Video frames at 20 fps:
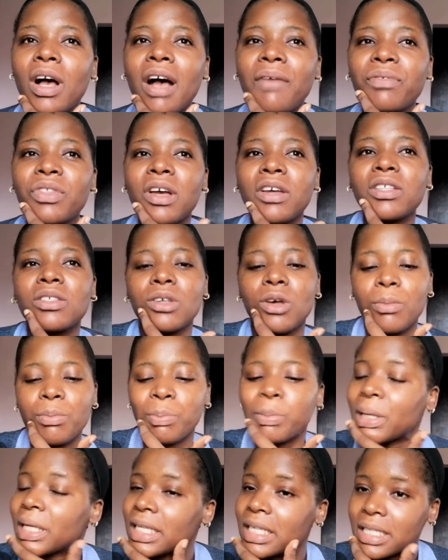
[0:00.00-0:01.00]
after
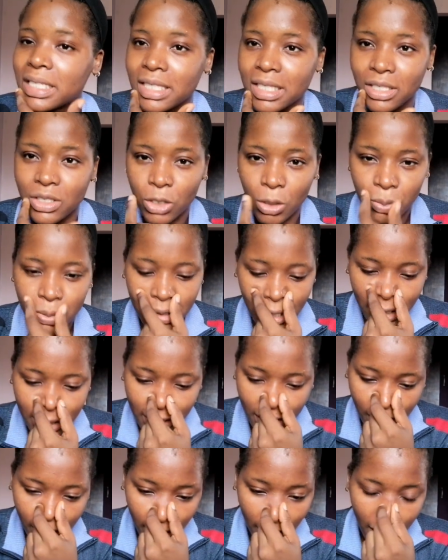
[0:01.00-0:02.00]
some minutes, it
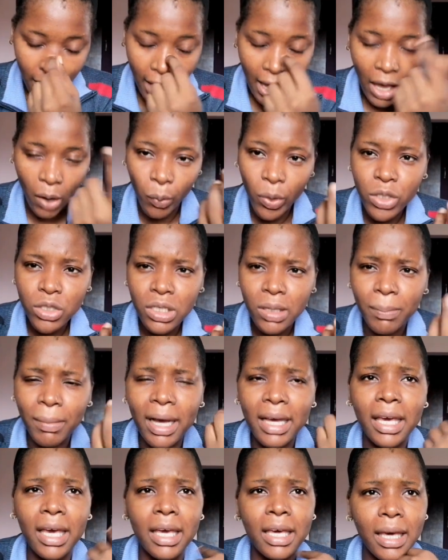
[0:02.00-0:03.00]
subsided. I went to the
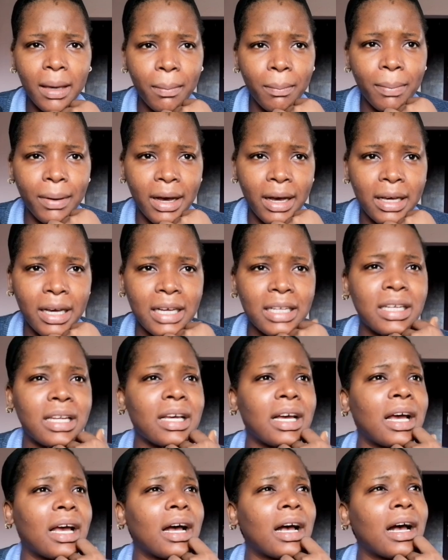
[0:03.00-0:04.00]
market, came back, and
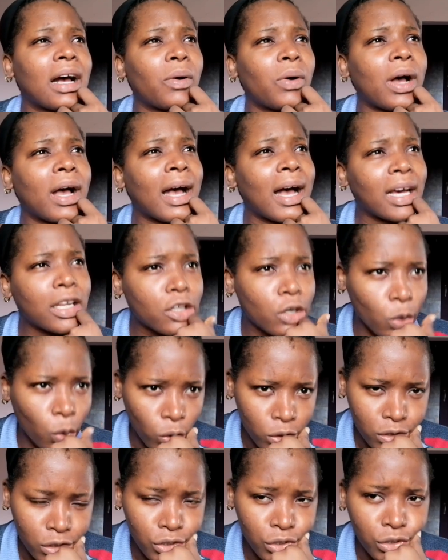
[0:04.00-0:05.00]
I had
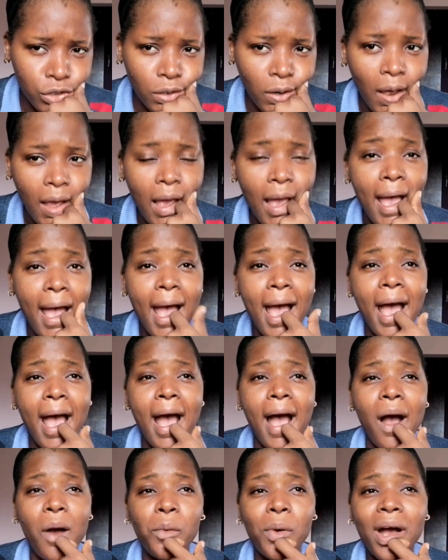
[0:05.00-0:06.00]
lunch.
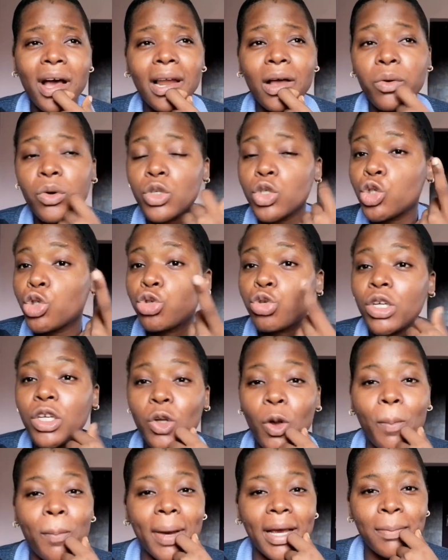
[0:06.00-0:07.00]
While I was
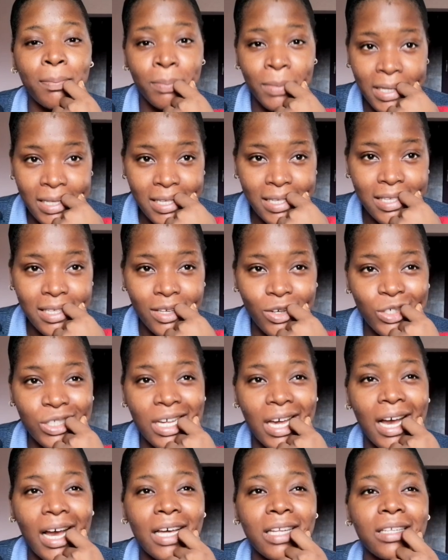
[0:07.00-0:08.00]
chewing on my meat,
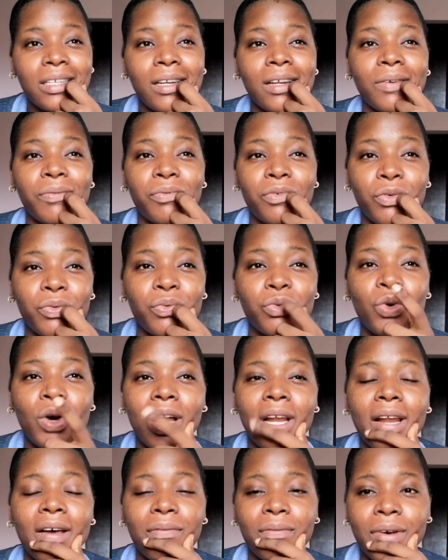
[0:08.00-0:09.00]
because I had fufu
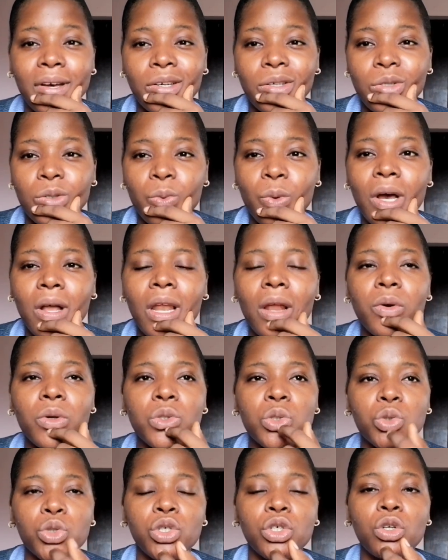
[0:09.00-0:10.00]
and afang, so while I
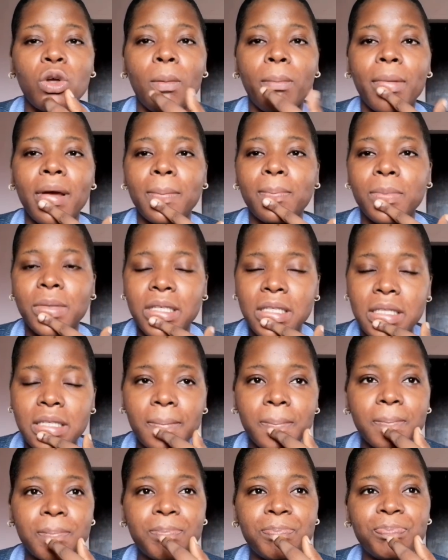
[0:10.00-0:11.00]
was chewing on my
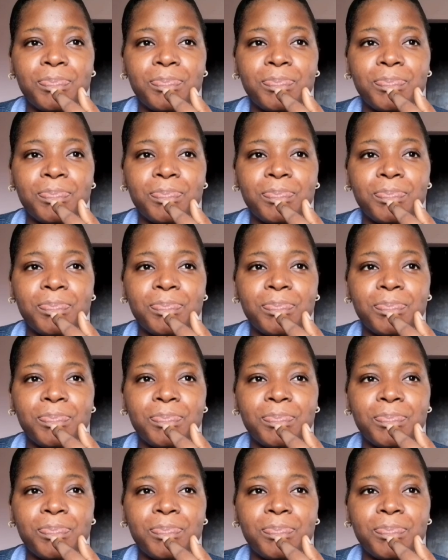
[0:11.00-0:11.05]
meat,